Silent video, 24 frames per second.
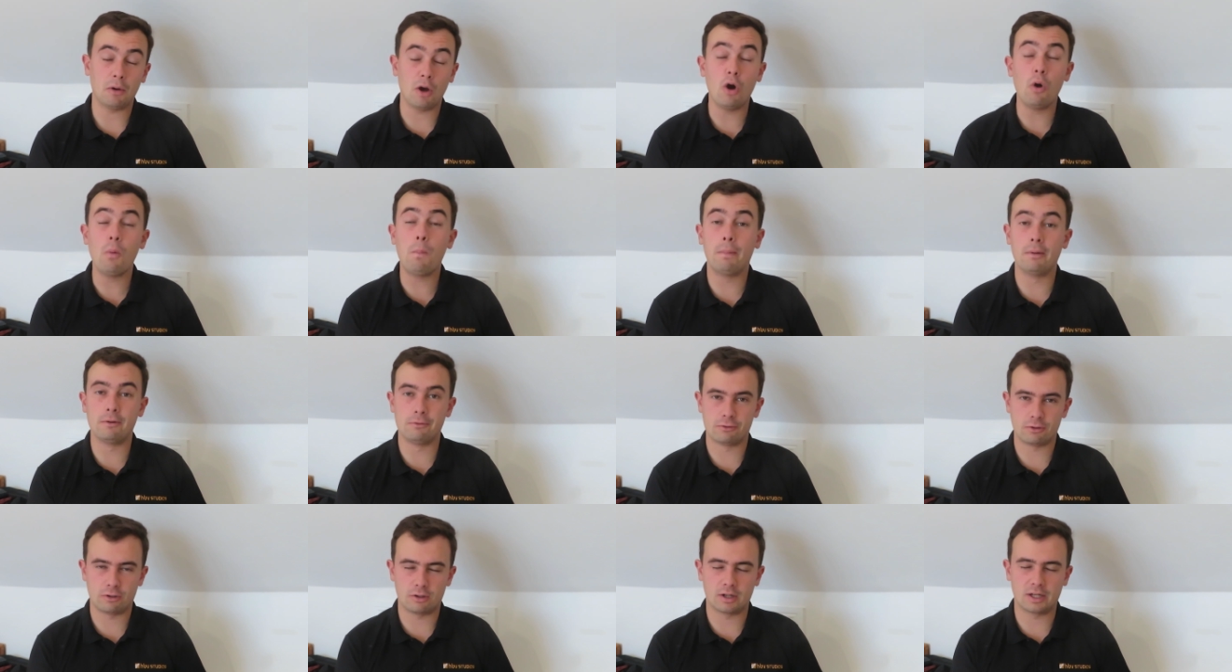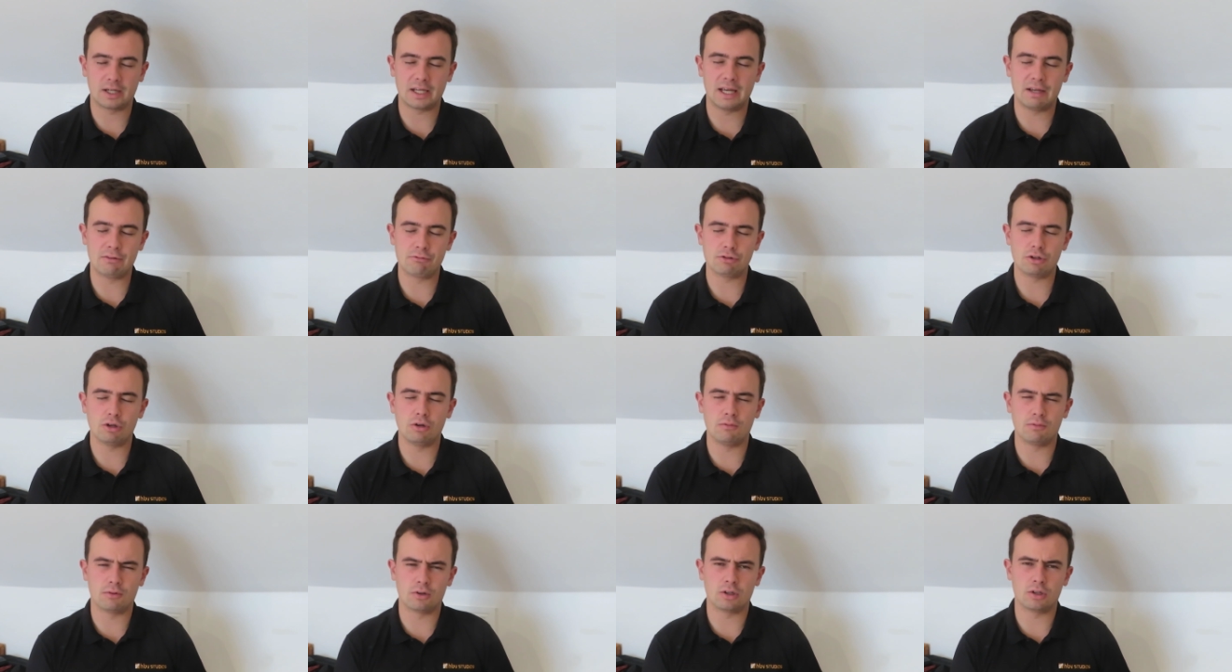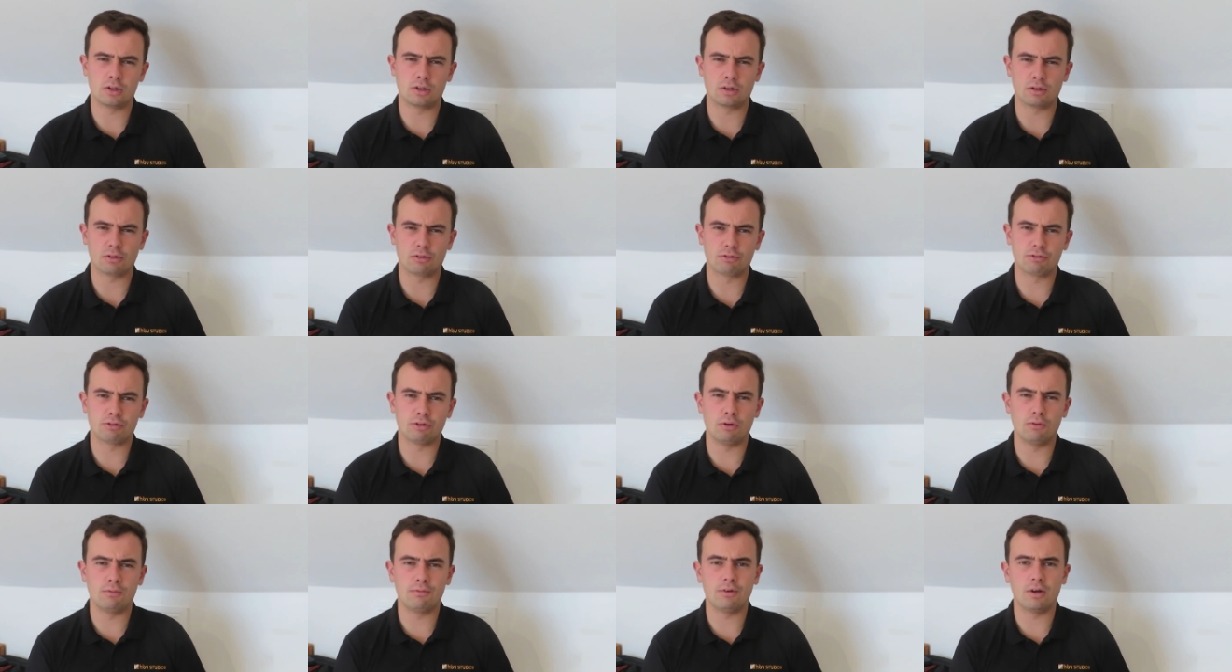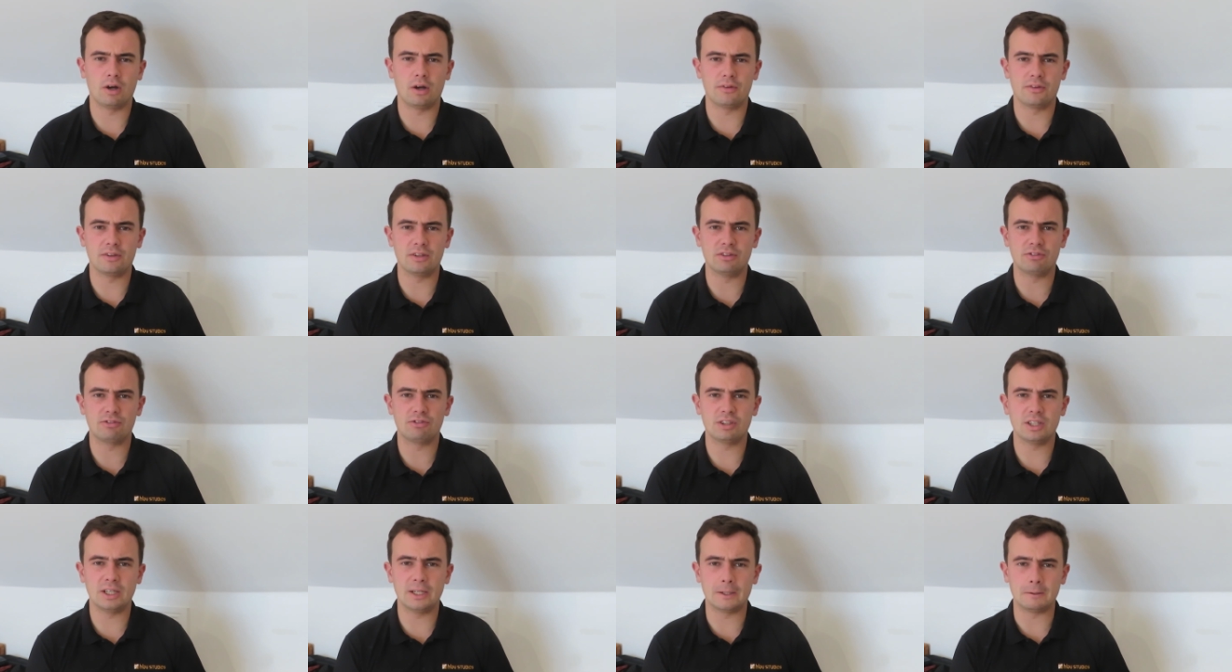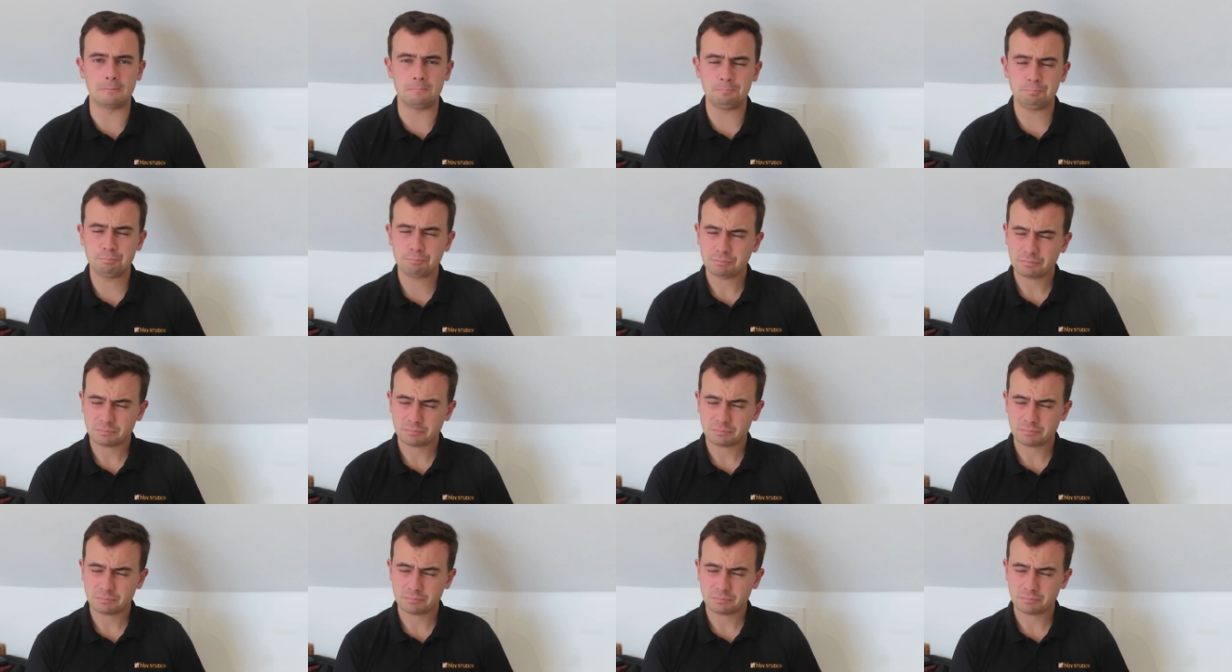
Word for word: opened her account over hurdles so far this year.